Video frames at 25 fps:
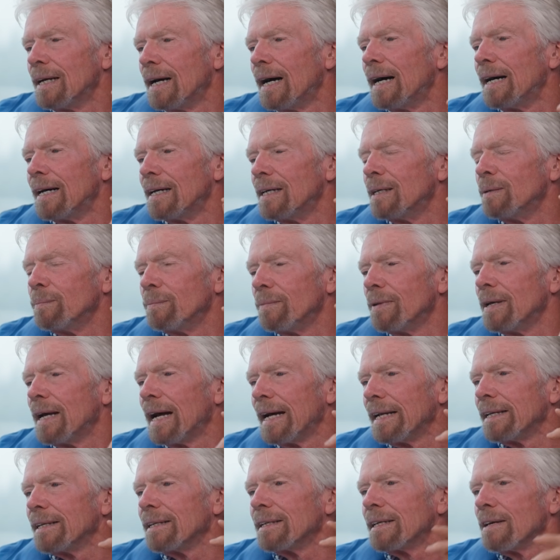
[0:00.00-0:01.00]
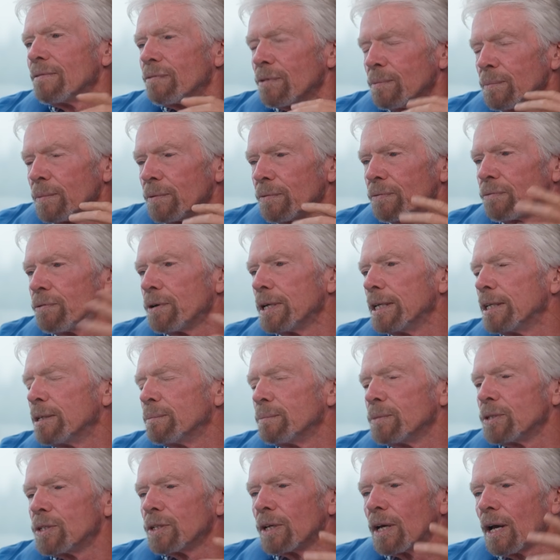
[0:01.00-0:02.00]
um, and give them the
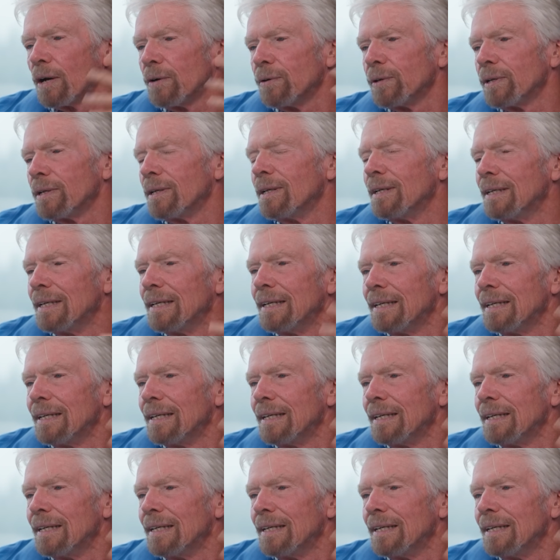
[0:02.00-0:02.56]
freedom to go and